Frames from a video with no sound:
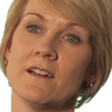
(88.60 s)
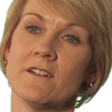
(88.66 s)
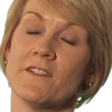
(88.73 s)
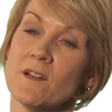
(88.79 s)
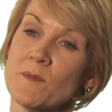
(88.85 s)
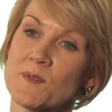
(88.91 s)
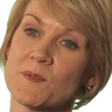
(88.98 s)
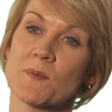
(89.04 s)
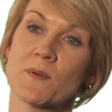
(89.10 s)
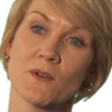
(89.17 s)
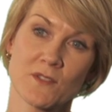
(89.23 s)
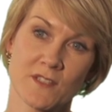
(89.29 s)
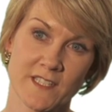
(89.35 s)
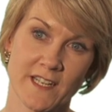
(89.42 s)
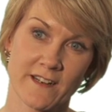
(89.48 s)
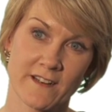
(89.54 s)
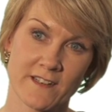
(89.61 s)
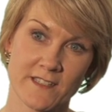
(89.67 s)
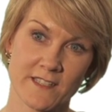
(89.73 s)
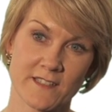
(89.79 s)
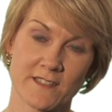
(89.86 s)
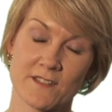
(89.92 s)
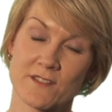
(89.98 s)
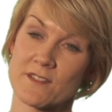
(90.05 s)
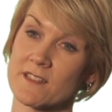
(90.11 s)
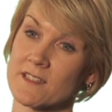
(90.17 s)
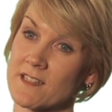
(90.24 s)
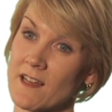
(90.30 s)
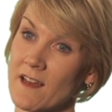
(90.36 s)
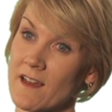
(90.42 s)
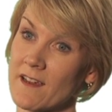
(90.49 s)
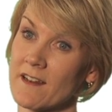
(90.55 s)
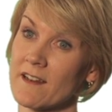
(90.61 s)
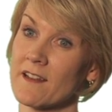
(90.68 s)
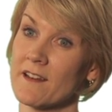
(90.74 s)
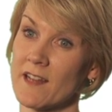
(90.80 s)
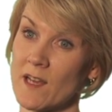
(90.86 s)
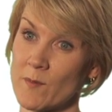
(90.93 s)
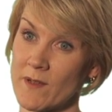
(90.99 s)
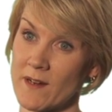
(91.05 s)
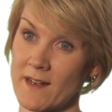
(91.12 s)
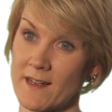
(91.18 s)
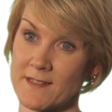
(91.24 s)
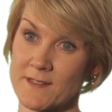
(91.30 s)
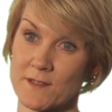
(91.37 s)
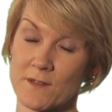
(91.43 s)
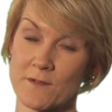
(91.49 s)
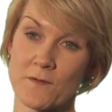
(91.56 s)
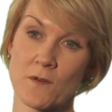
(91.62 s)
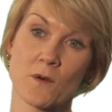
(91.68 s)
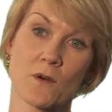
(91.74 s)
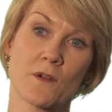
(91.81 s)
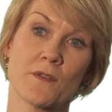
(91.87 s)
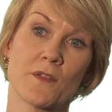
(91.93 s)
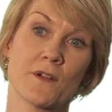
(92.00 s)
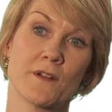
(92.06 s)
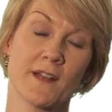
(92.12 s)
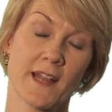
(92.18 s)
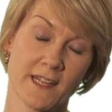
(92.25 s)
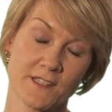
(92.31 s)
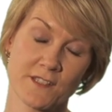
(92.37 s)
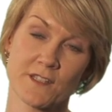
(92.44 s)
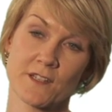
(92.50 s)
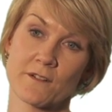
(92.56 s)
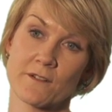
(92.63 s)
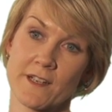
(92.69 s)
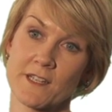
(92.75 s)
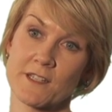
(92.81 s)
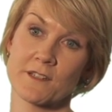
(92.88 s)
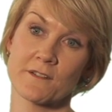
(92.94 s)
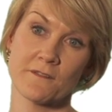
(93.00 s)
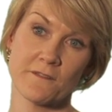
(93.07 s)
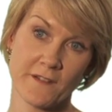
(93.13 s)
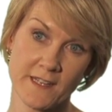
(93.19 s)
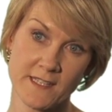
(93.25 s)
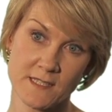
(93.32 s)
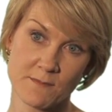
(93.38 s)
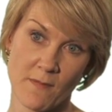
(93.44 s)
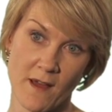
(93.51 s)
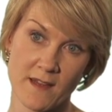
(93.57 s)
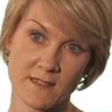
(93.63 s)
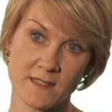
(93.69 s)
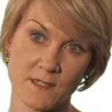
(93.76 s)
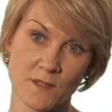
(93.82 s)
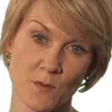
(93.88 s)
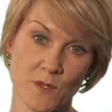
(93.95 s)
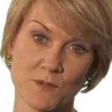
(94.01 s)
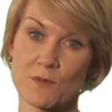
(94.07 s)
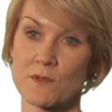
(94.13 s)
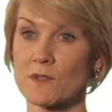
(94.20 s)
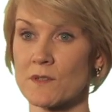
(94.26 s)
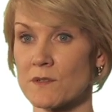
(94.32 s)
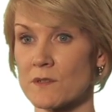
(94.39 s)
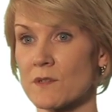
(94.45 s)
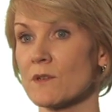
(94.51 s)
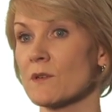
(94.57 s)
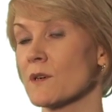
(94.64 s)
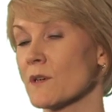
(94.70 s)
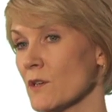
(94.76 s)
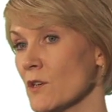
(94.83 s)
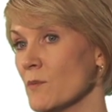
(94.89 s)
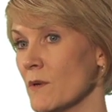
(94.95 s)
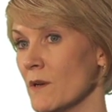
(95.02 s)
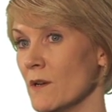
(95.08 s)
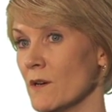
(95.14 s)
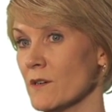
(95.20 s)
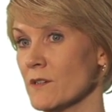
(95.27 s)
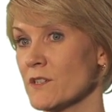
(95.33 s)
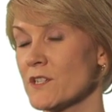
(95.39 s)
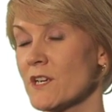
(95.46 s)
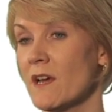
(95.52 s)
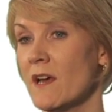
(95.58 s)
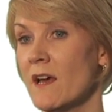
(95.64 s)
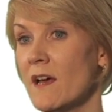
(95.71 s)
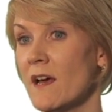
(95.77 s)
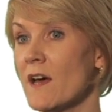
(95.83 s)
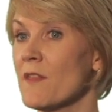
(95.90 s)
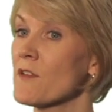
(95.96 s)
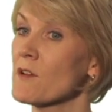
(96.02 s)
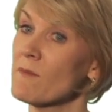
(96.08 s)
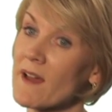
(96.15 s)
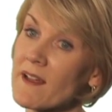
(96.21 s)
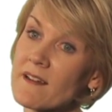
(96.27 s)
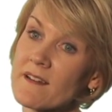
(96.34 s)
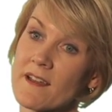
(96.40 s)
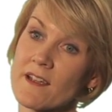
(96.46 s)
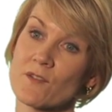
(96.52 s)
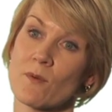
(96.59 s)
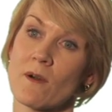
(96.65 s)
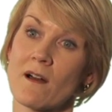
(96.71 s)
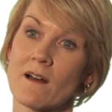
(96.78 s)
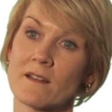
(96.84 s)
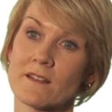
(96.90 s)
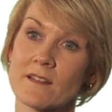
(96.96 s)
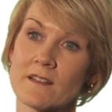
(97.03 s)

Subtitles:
Philips approached Aerogen to design a nebulizer for their next generation face mask, which would undergo a global launch, and their mandate was